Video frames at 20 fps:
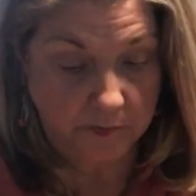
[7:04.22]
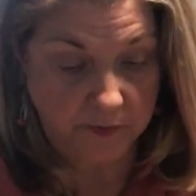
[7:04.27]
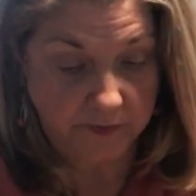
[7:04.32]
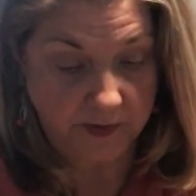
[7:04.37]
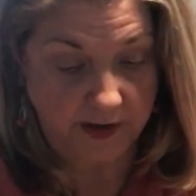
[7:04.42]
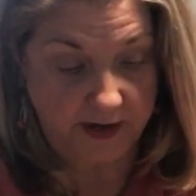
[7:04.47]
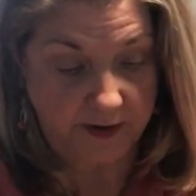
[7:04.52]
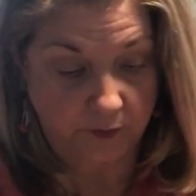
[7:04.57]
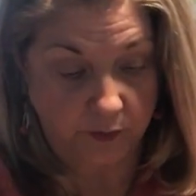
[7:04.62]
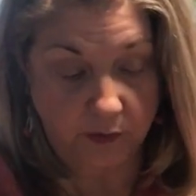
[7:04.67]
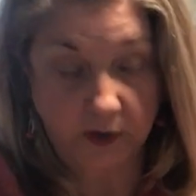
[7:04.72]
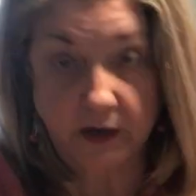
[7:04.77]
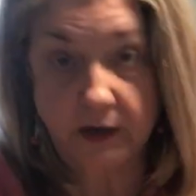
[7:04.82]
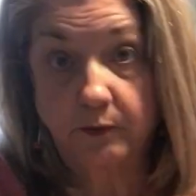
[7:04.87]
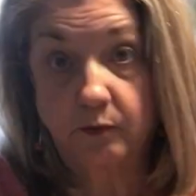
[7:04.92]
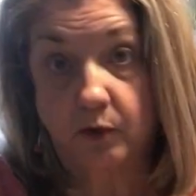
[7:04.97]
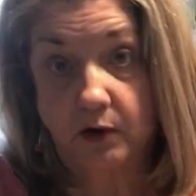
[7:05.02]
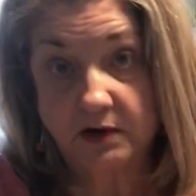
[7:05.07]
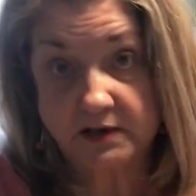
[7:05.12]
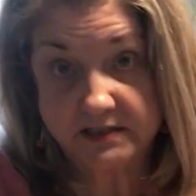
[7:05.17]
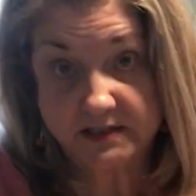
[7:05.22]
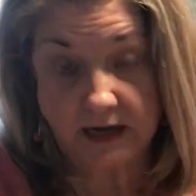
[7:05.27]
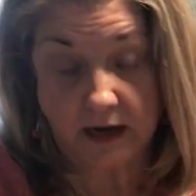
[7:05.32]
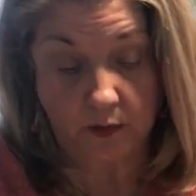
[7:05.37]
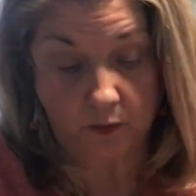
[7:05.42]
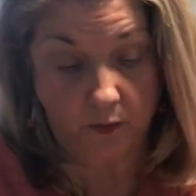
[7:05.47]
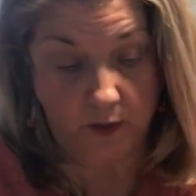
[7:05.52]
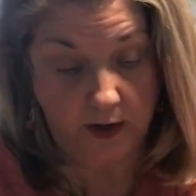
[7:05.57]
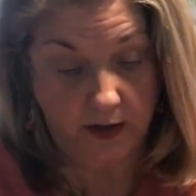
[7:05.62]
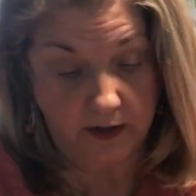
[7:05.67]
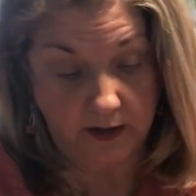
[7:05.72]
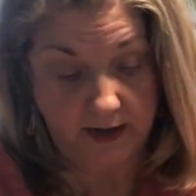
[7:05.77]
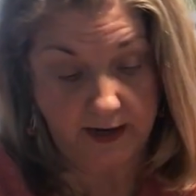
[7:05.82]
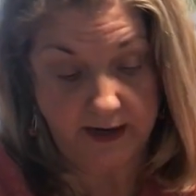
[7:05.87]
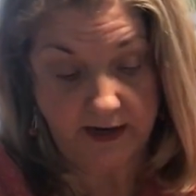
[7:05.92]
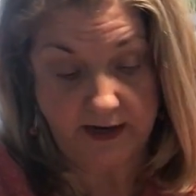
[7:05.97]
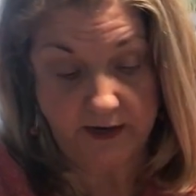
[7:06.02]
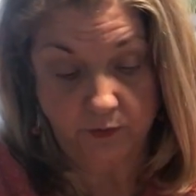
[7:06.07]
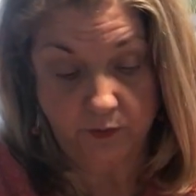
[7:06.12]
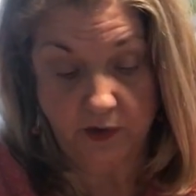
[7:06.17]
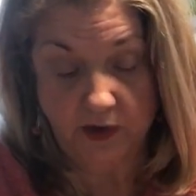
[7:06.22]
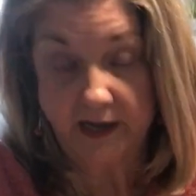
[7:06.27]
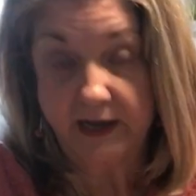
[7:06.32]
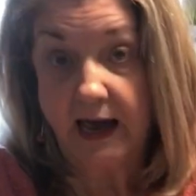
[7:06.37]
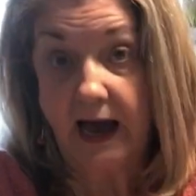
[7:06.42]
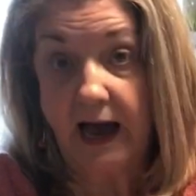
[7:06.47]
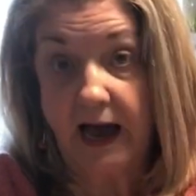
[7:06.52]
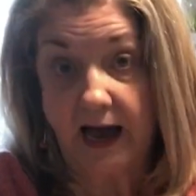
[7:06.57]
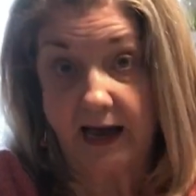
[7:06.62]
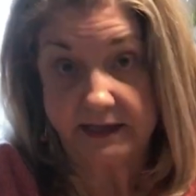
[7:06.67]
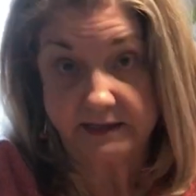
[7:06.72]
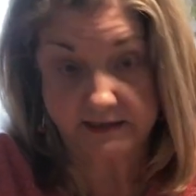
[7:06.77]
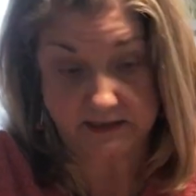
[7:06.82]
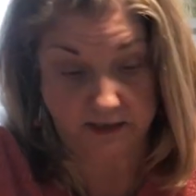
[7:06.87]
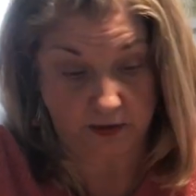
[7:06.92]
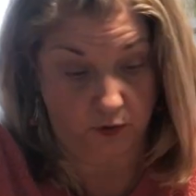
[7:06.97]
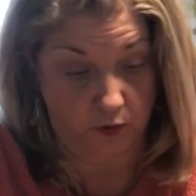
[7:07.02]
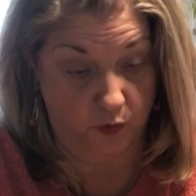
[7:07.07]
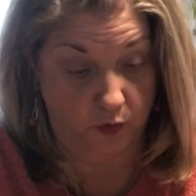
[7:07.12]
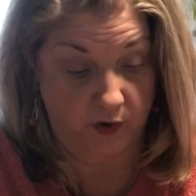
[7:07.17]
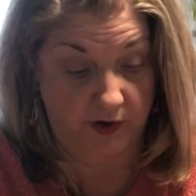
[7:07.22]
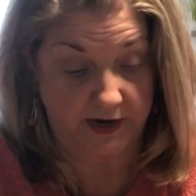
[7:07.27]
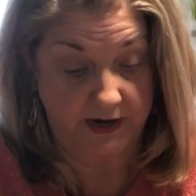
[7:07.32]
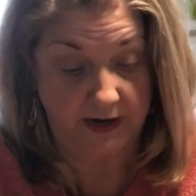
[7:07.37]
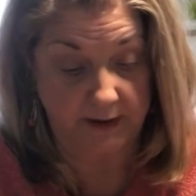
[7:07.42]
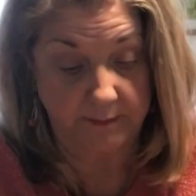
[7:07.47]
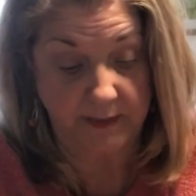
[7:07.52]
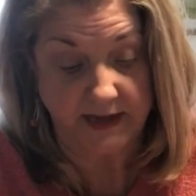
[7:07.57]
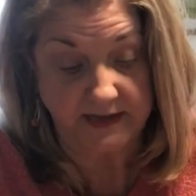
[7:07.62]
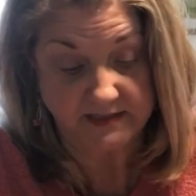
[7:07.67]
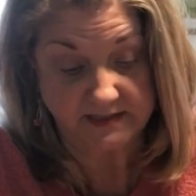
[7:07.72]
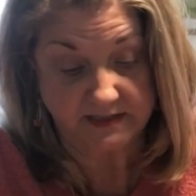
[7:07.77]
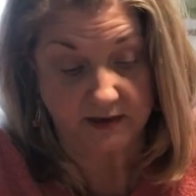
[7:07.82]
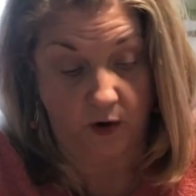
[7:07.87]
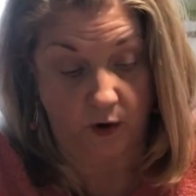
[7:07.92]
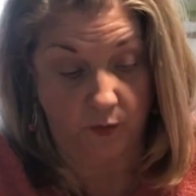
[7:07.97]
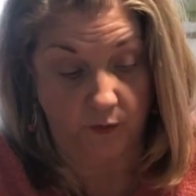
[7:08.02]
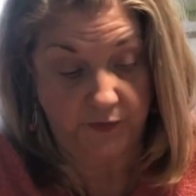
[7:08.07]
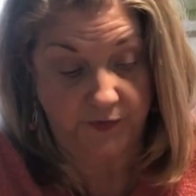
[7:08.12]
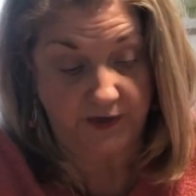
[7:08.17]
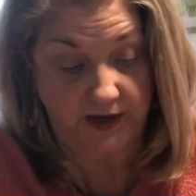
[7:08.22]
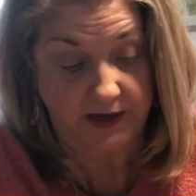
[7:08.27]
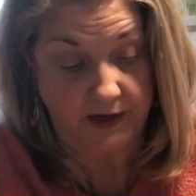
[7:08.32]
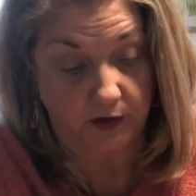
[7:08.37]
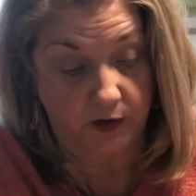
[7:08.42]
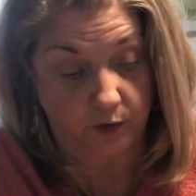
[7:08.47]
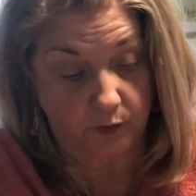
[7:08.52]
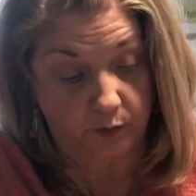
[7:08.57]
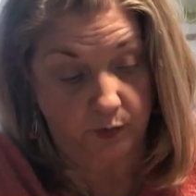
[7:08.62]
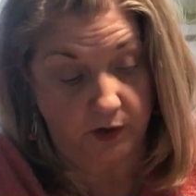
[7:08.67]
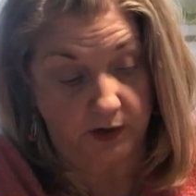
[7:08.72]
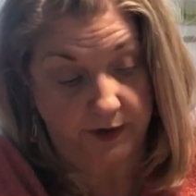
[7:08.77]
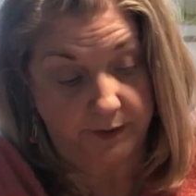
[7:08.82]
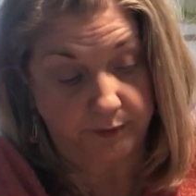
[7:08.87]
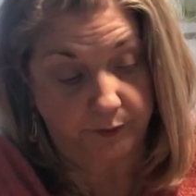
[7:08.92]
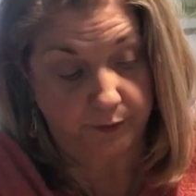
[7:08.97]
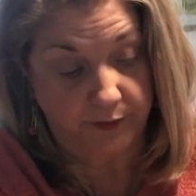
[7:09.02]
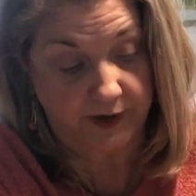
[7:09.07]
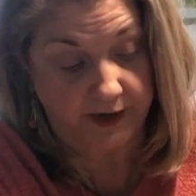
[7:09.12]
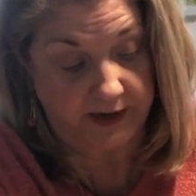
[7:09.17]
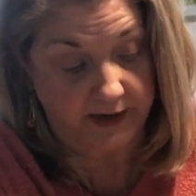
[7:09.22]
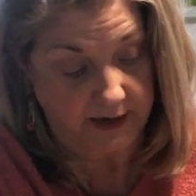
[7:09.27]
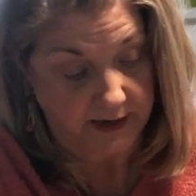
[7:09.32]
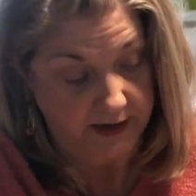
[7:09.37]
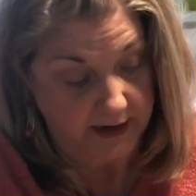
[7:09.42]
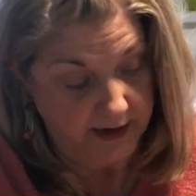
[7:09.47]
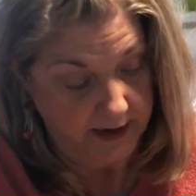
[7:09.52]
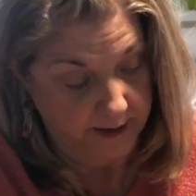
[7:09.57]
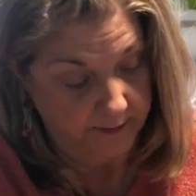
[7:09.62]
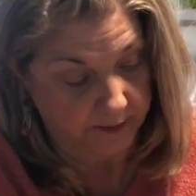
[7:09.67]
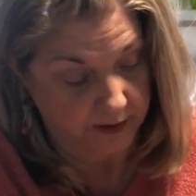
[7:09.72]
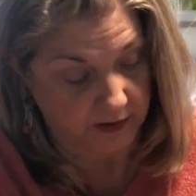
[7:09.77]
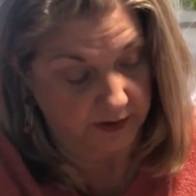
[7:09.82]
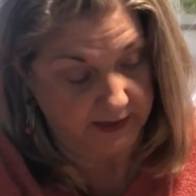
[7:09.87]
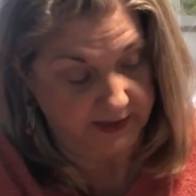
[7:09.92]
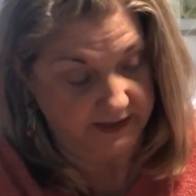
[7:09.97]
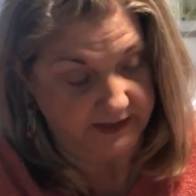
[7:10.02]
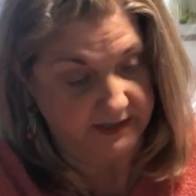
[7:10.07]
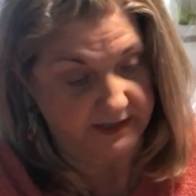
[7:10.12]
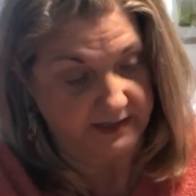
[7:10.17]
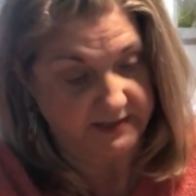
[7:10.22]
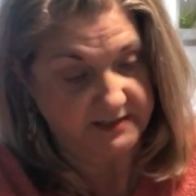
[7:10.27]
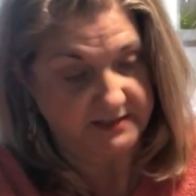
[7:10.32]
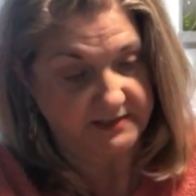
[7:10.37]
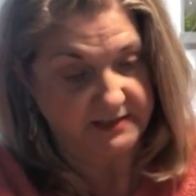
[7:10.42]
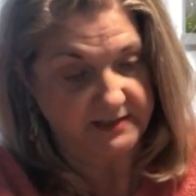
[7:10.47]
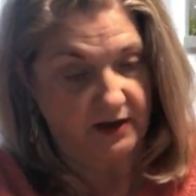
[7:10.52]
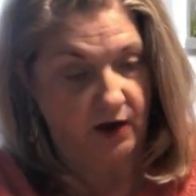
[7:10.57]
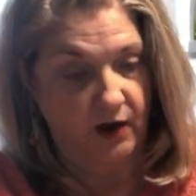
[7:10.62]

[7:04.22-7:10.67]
It really works out well, and it really hides the cord, and it makes the whole thing look really pretty. But look at this.